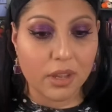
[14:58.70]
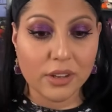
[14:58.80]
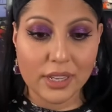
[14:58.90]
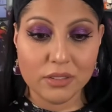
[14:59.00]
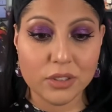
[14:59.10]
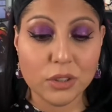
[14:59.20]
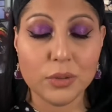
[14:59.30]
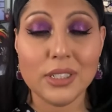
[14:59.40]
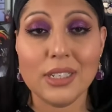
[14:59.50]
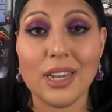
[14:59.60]
Okay, it feels
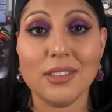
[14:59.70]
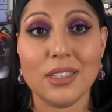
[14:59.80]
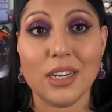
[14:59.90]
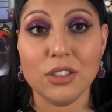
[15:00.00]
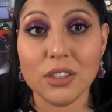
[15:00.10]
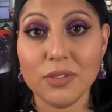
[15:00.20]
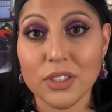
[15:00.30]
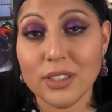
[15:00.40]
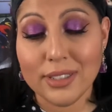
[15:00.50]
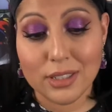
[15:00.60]
really nice. It actually
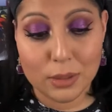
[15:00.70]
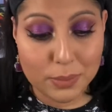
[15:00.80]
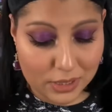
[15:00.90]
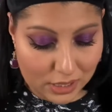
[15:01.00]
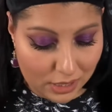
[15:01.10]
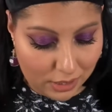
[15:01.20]
feels like a lipstick.